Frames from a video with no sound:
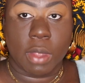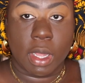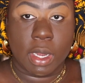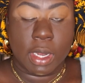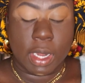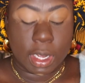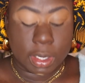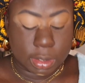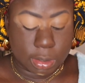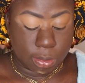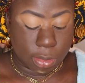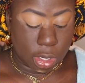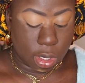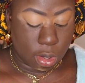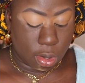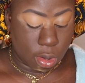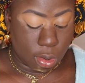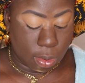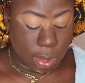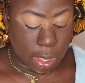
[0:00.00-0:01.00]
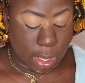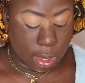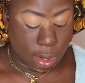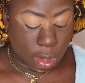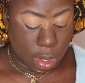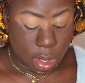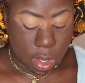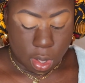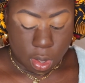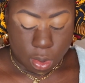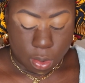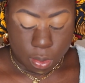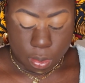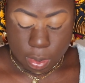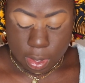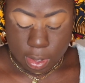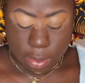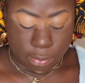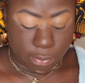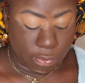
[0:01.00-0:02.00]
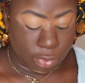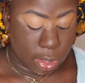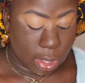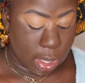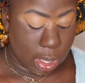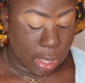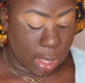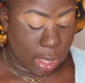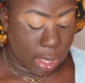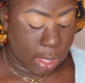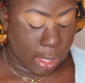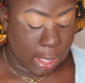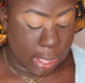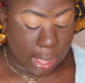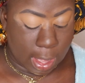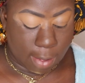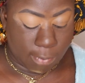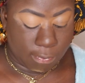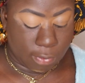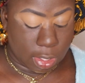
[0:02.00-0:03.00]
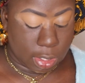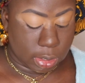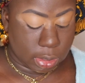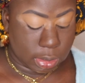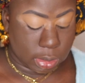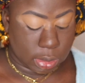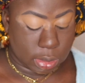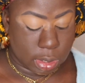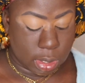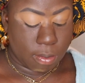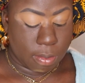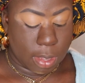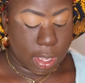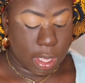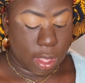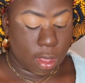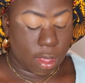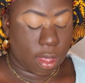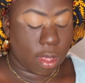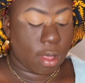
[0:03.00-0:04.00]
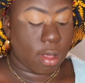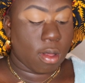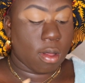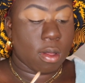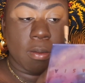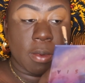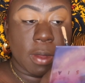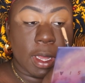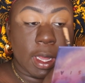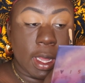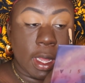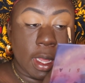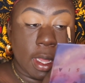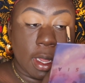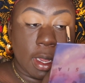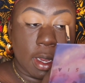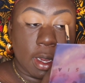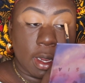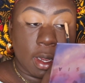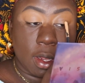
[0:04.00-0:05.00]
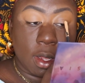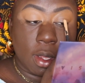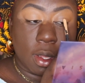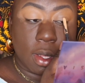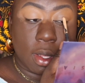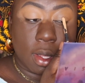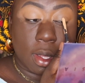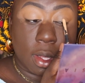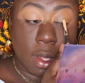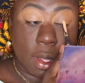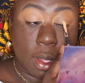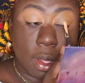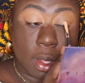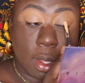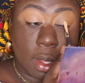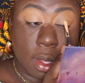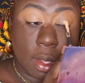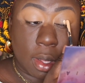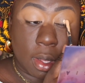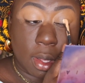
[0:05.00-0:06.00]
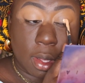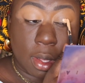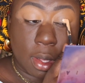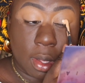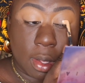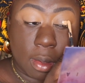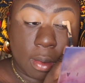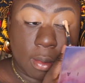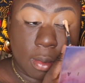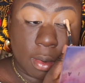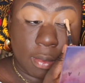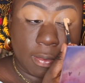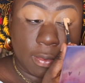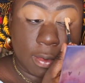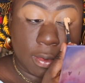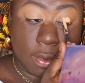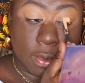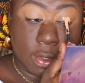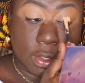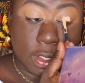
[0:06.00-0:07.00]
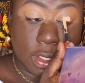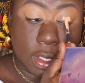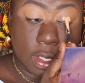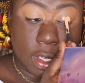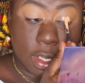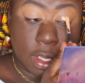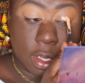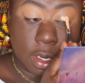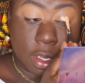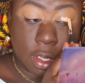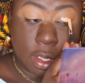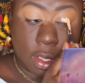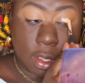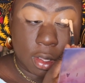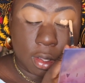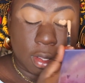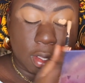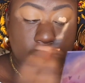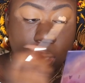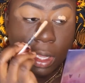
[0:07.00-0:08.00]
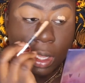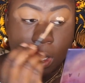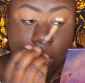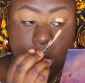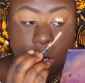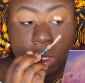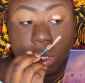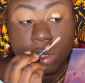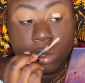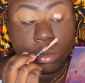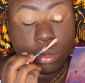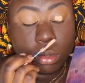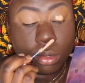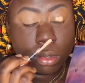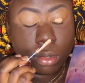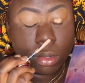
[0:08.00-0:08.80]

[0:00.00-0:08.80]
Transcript: Next I'm going to go in with the Canvas base by Revolution. Okay.